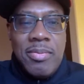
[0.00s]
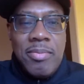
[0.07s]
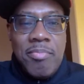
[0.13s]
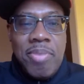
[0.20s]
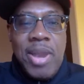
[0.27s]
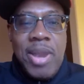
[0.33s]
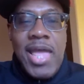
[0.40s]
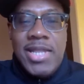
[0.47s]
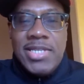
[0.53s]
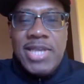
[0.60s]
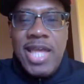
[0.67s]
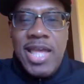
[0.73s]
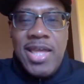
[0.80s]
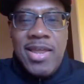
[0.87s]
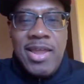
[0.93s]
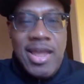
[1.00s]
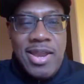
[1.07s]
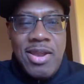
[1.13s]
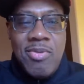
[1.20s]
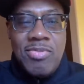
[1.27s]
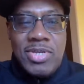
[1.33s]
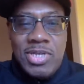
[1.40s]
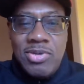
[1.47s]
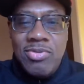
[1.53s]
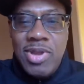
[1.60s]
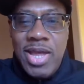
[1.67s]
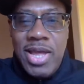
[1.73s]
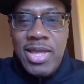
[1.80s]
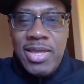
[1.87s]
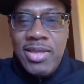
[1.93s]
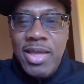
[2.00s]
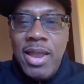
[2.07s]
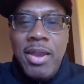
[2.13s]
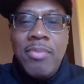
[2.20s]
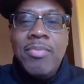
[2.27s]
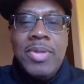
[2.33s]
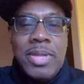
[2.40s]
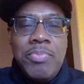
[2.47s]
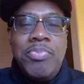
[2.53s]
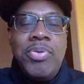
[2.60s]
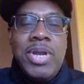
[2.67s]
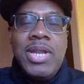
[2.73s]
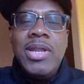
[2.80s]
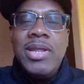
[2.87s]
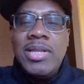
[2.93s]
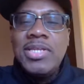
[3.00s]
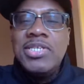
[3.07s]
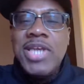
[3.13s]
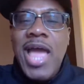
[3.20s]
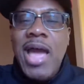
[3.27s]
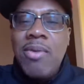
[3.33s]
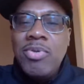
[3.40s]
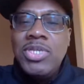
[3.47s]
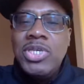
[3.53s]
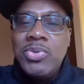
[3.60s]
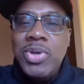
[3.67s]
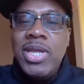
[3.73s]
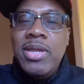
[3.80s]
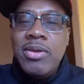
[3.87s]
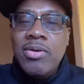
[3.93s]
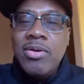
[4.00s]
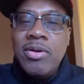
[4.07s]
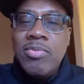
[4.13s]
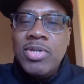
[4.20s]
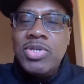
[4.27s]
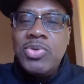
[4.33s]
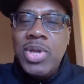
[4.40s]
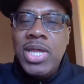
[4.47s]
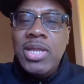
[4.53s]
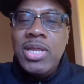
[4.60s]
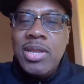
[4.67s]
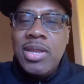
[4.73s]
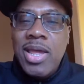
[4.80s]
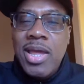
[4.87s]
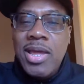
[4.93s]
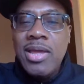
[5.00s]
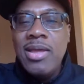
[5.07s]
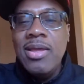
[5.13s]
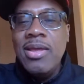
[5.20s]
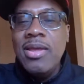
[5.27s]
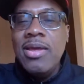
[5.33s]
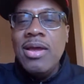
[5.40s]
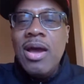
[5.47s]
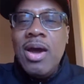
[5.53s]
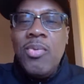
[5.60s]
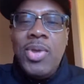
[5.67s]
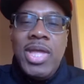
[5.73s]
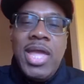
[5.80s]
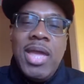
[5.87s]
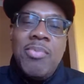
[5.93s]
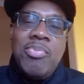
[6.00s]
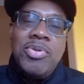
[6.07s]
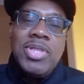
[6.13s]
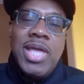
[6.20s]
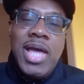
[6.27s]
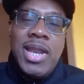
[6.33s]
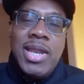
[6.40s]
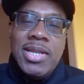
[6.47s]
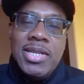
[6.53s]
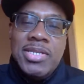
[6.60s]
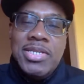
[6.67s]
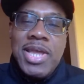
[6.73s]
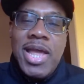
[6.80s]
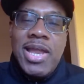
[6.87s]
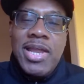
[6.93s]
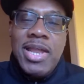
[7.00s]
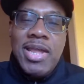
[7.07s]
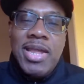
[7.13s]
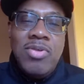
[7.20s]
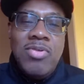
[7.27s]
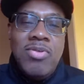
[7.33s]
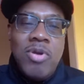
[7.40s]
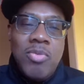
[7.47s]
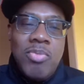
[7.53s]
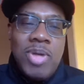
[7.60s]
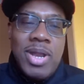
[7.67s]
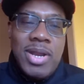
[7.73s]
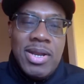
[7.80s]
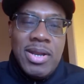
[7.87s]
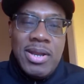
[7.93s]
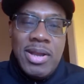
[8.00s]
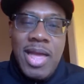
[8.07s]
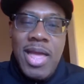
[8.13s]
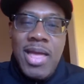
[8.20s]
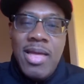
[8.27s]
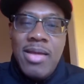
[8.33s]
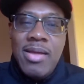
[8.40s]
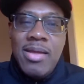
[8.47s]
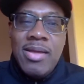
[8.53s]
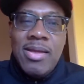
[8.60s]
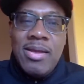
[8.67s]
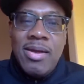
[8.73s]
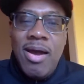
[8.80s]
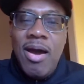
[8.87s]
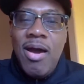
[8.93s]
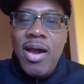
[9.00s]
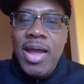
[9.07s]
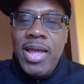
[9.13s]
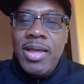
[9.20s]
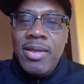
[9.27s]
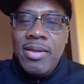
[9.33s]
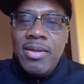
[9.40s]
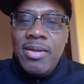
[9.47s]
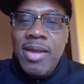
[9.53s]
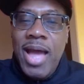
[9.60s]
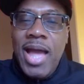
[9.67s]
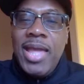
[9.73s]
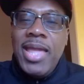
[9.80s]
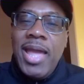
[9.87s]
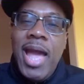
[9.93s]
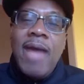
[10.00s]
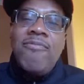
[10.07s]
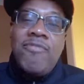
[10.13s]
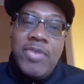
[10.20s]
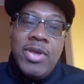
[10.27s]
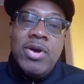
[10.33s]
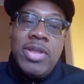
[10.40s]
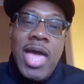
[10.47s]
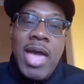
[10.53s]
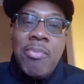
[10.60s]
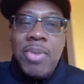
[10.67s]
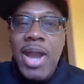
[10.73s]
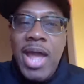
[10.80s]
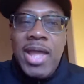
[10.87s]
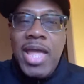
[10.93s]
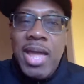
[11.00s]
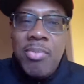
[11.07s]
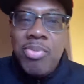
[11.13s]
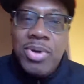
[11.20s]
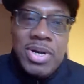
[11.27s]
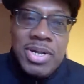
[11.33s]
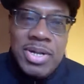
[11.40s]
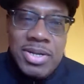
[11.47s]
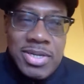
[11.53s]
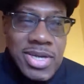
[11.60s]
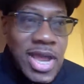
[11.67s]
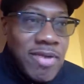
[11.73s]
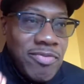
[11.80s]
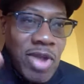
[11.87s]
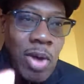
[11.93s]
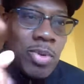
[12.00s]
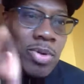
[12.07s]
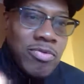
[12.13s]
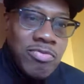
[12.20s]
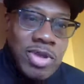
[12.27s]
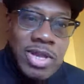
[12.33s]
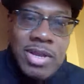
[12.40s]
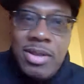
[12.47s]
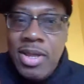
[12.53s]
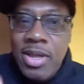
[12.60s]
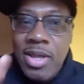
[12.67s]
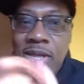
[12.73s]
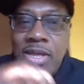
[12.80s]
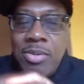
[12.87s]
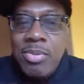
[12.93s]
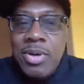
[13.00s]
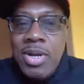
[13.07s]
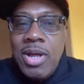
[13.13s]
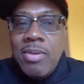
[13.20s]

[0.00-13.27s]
Plantain. I know what you like. I know, and put it in the chat. What you eating, girl? What you eating today? Oh, we can't put that in the chat now. You know better than that. All right. I feel that, but I can't put it in the chat. If y'all want to read it, you put it up.